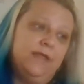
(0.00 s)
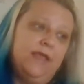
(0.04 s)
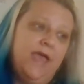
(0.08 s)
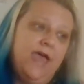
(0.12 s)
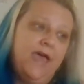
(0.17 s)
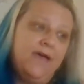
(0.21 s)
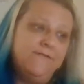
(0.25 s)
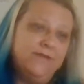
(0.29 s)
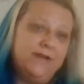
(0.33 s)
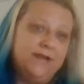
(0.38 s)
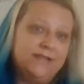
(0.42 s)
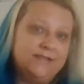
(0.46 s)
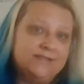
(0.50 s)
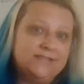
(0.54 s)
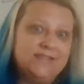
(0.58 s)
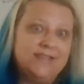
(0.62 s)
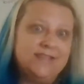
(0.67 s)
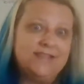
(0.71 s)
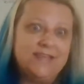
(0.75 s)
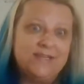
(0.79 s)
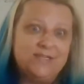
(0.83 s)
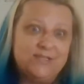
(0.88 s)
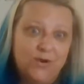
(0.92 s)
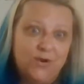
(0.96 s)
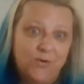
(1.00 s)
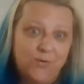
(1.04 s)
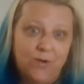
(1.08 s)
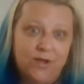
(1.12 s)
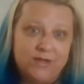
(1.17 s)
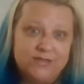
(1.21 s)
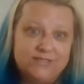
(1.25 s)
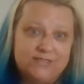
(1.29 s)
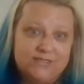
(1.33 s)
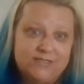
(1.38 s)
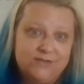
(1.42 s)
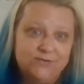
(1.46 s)
evidence that they don't
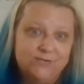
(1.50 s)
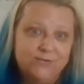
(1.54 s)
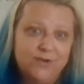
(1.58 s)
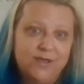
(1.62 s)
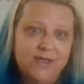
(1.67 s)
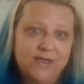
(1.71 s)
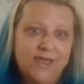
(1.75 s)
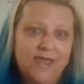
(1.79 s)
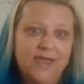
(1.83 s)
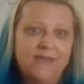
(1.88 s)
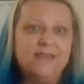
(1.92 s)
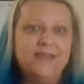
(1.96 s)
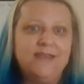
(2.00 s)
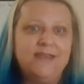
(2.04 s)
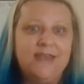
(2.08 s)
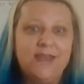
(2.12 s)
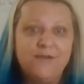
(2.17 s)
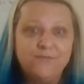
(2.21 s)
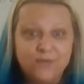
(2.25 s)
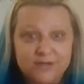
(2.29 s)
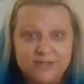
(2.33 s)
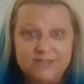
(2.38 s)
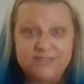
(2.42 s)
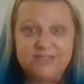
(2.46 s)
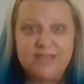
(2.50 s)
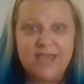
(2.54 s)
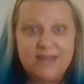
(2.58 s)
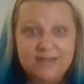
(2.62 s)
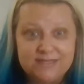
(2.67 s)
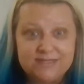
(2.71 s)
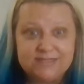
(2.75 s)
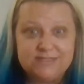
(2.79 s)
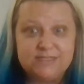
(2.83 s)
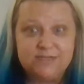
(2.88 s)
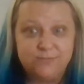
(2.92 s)
want to, and they never intended